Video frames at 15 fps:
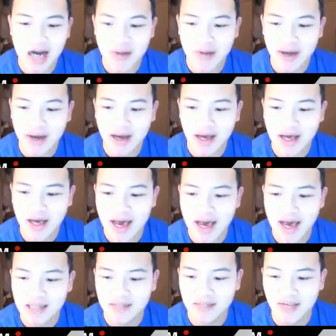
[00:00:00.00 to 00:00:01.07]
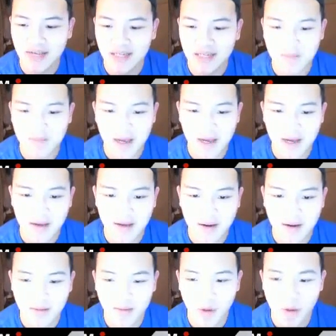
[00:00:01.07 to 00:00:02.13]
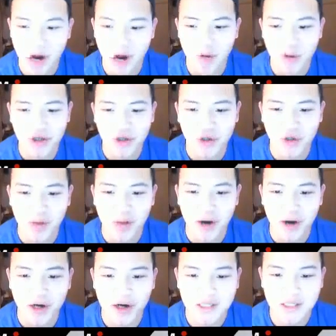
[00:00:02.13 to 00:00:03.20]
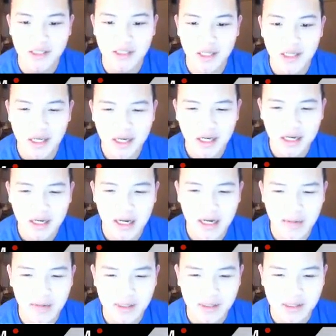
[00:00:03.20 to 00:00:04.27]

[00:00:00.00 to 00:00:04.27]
gonna activate my original Monarchs. I'm gonna